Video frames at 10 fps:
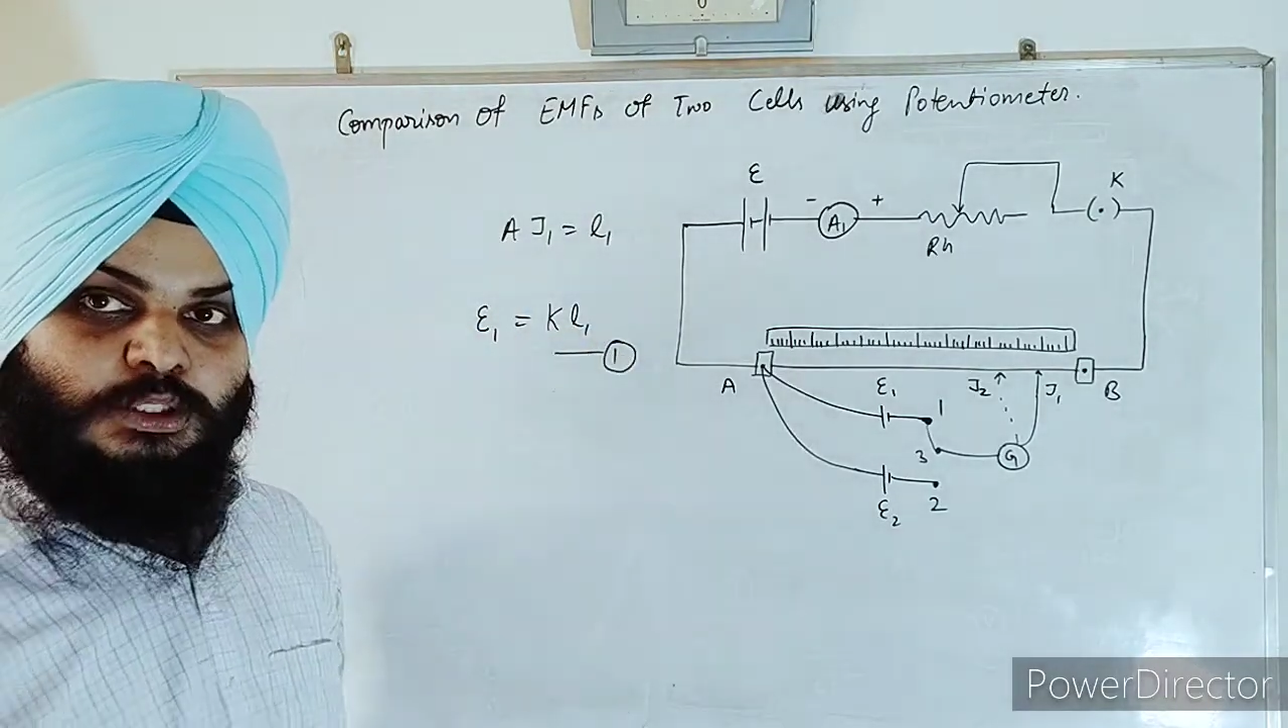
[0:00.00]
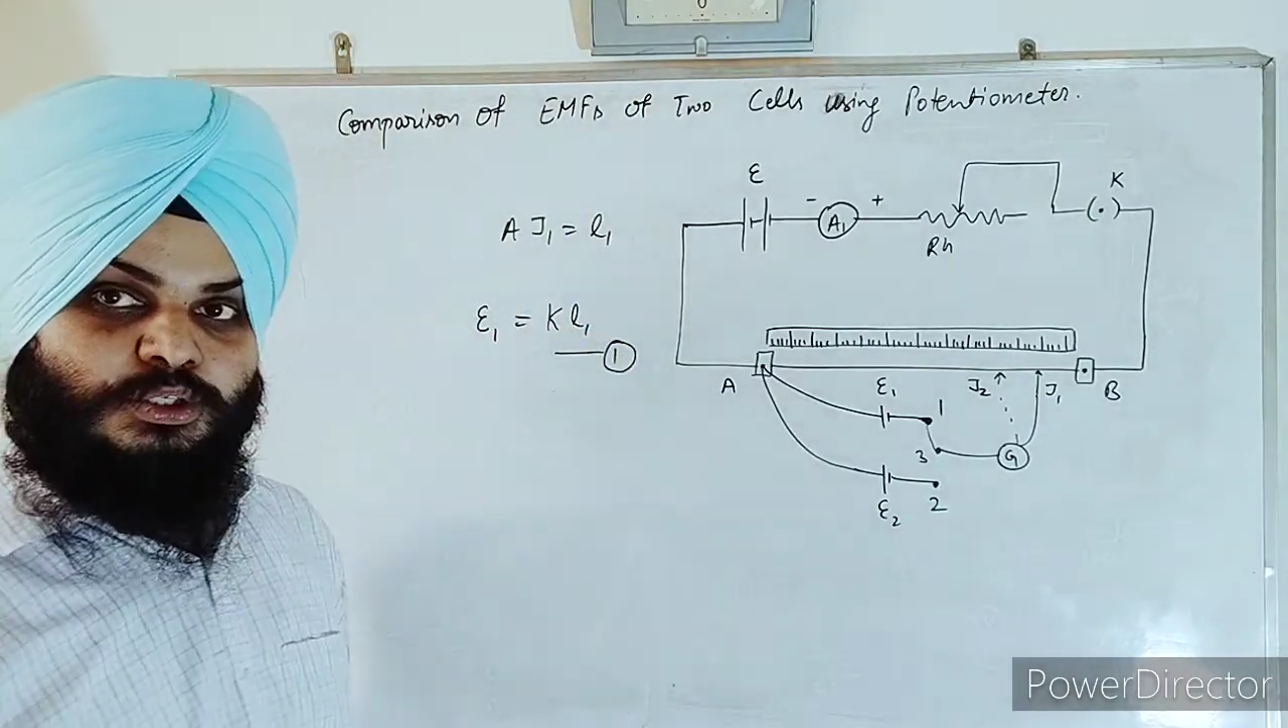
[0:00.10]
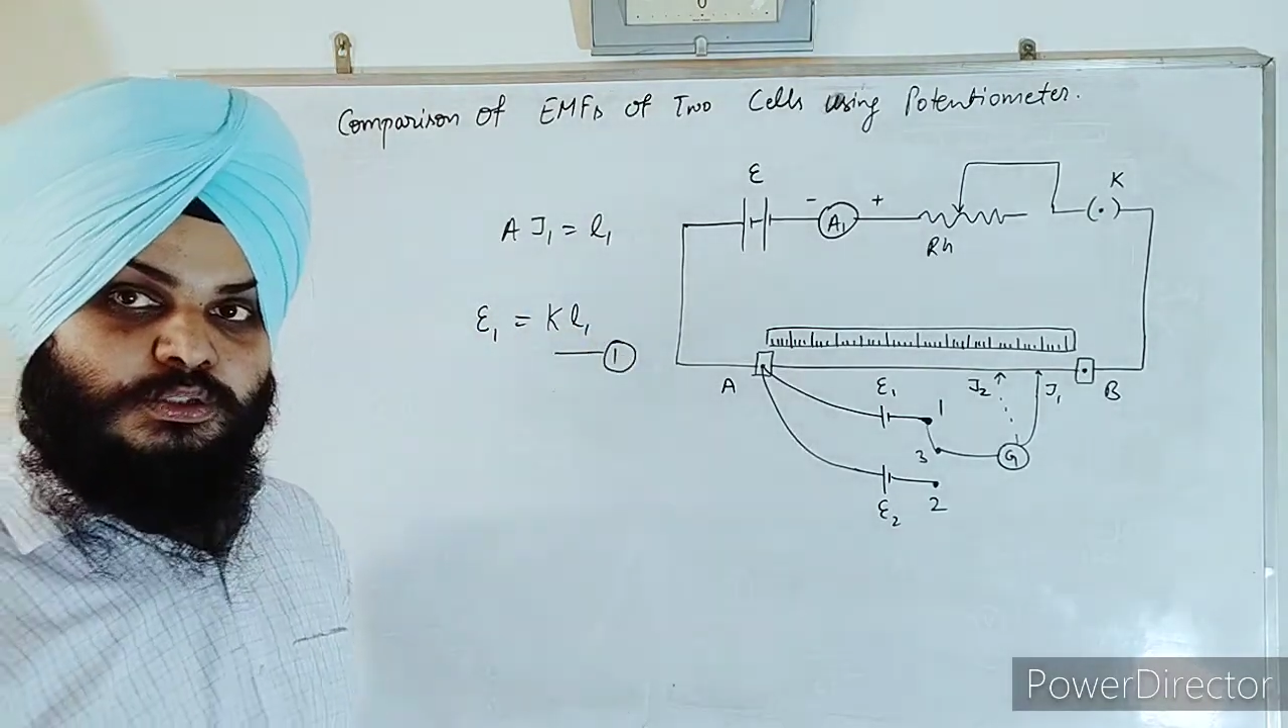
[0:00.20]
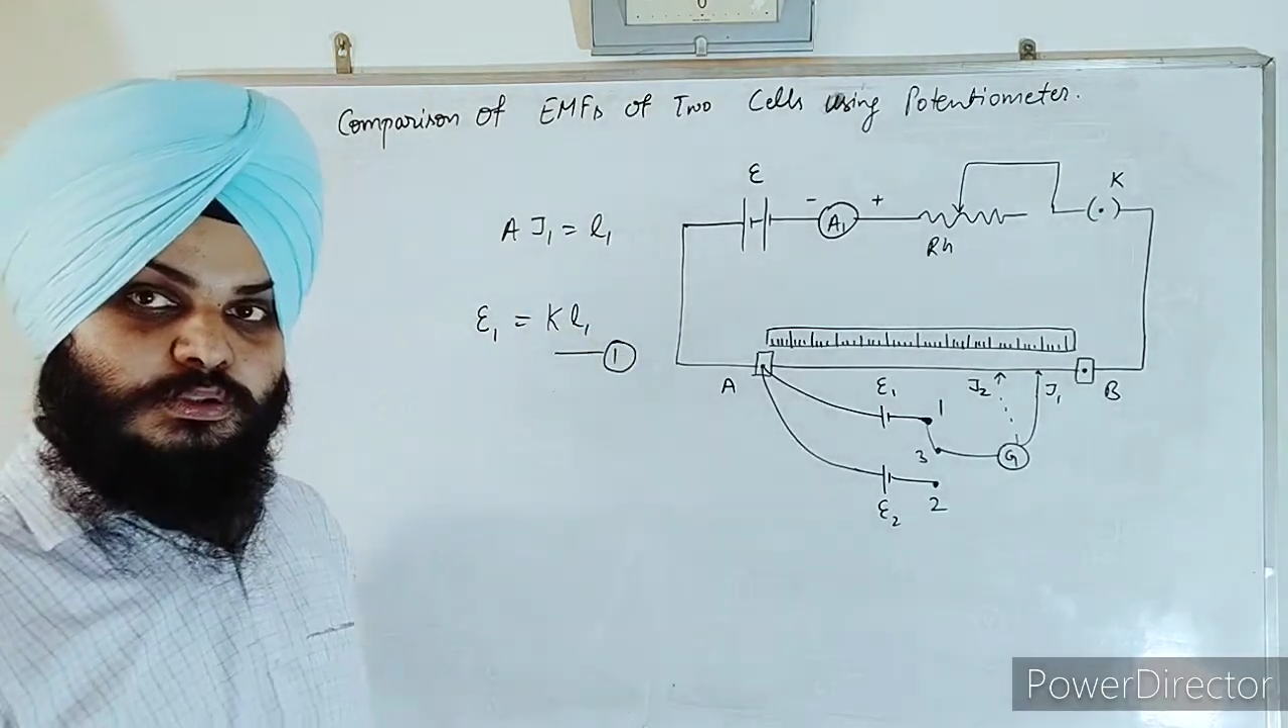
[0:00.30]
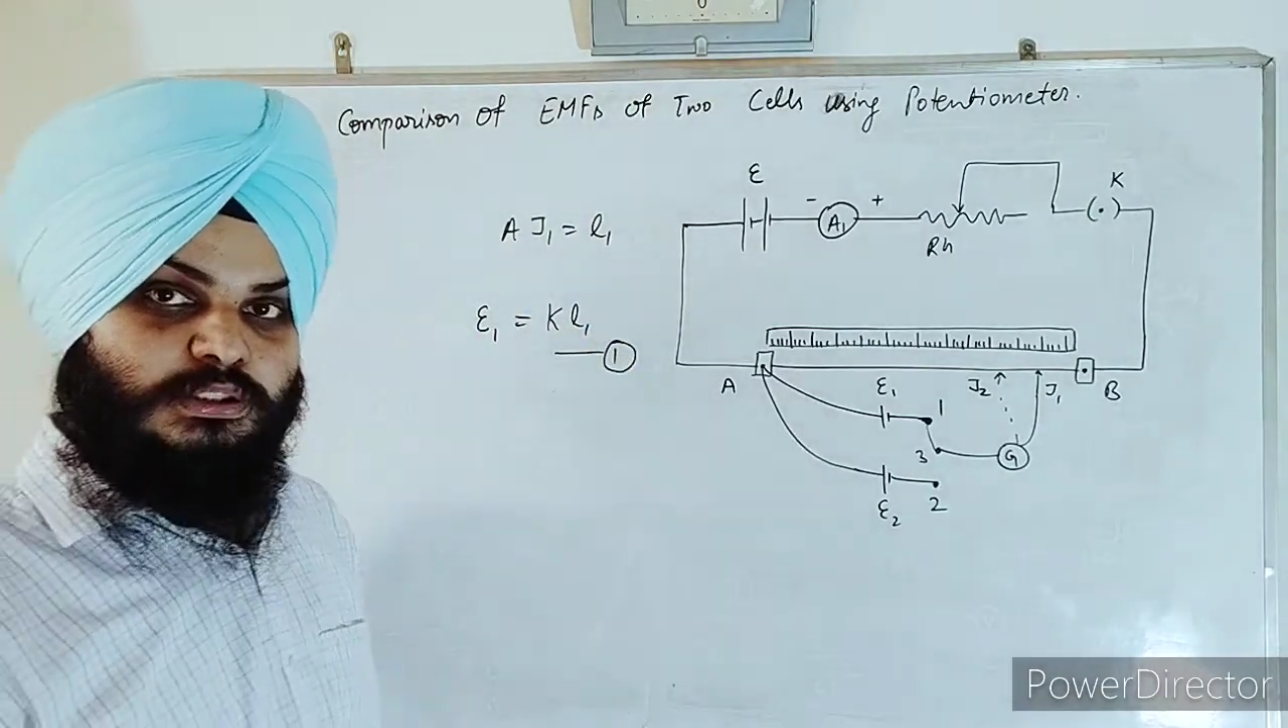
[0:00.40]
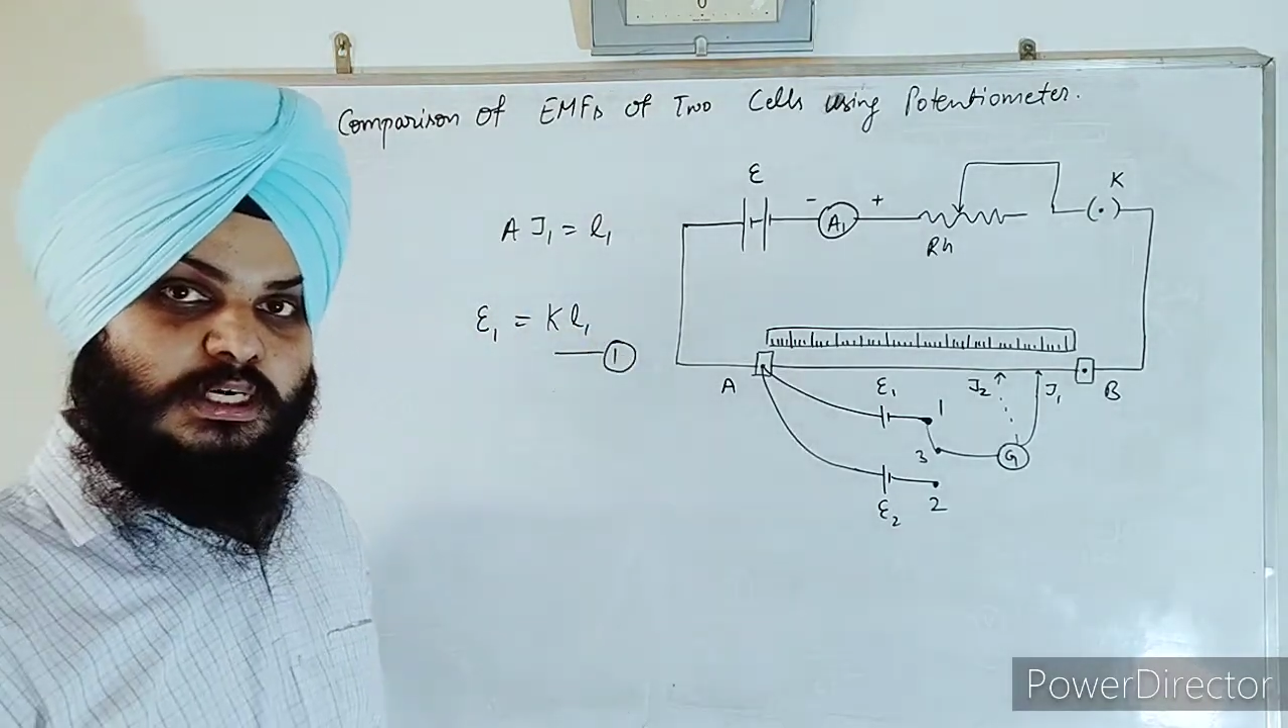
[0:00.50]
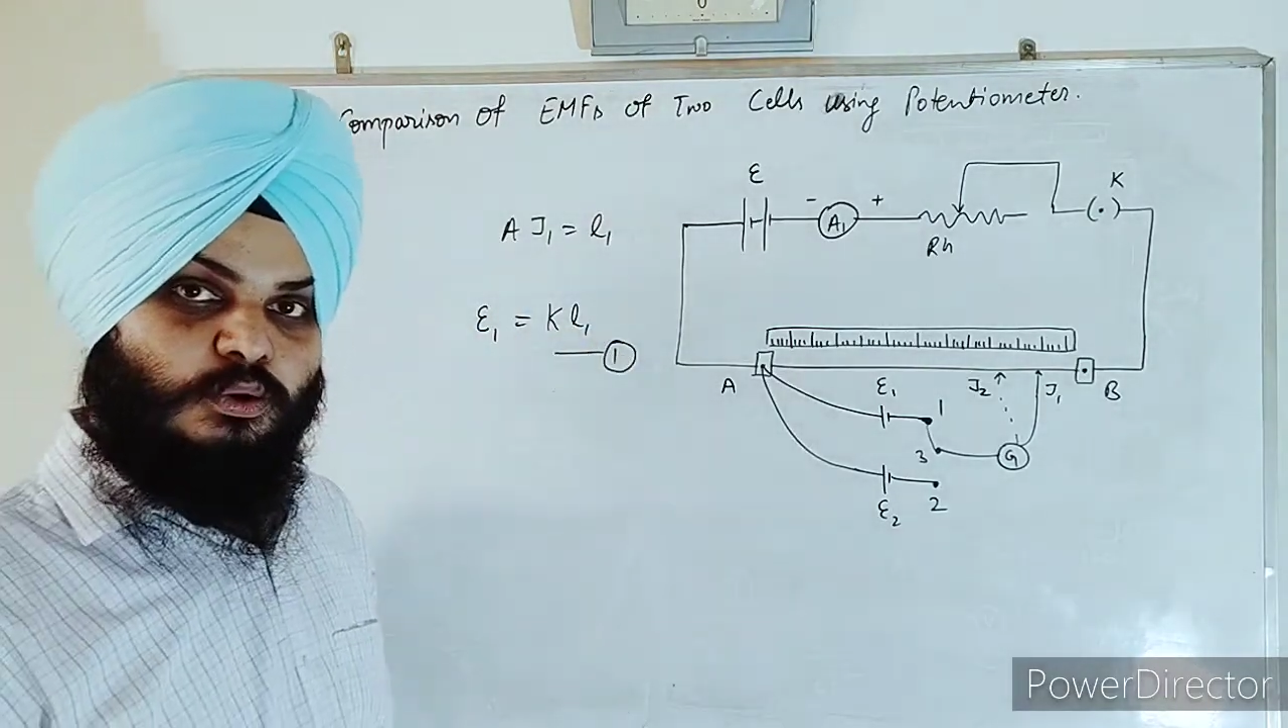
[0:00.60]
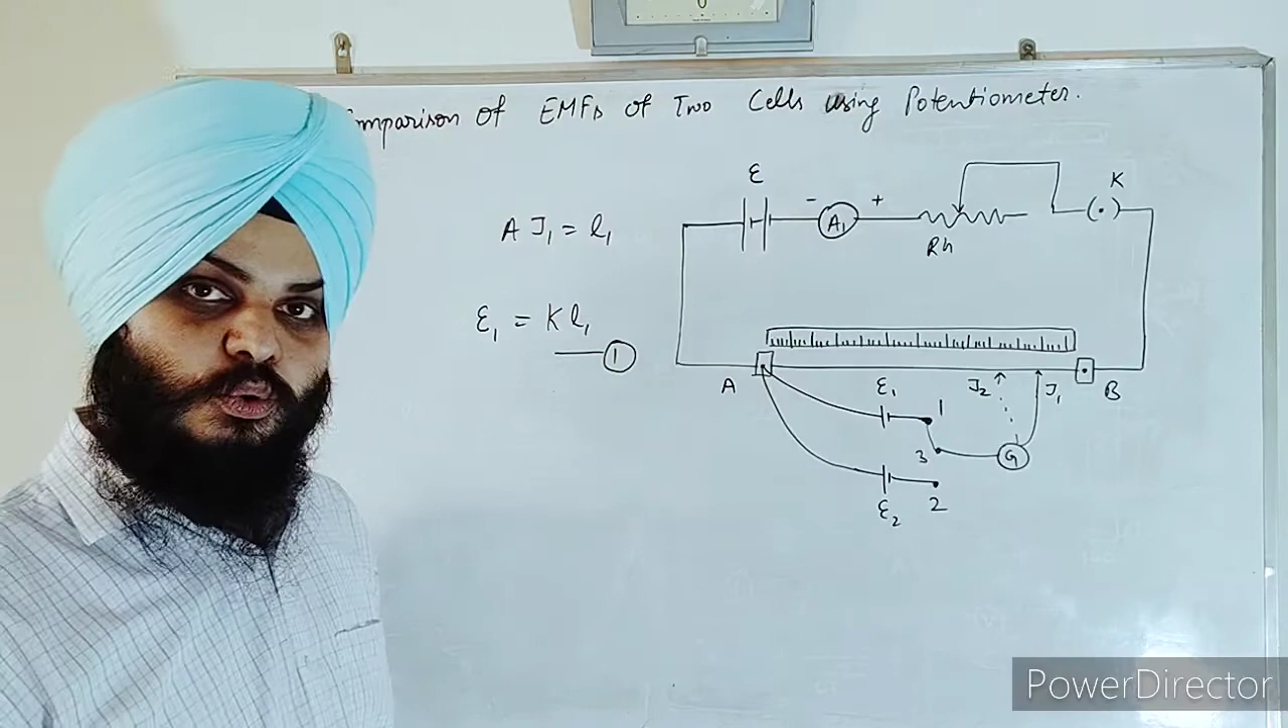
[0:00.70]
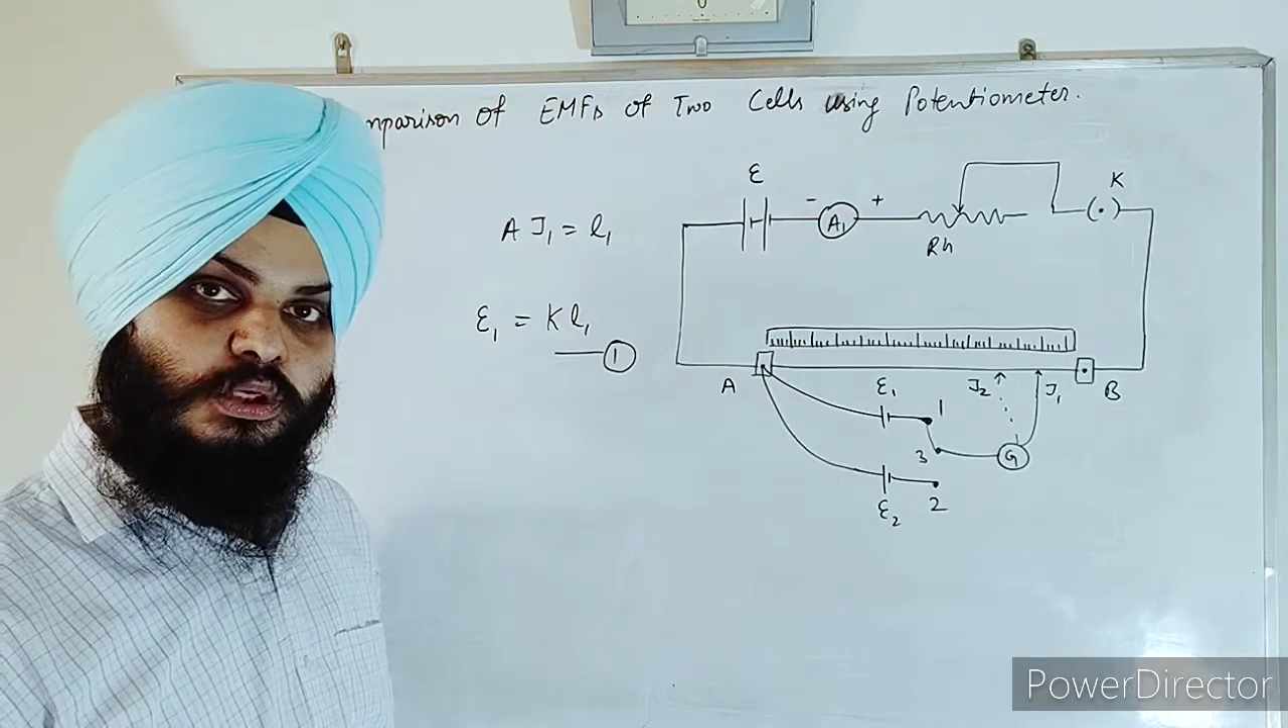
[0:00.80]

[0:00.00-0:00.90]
the only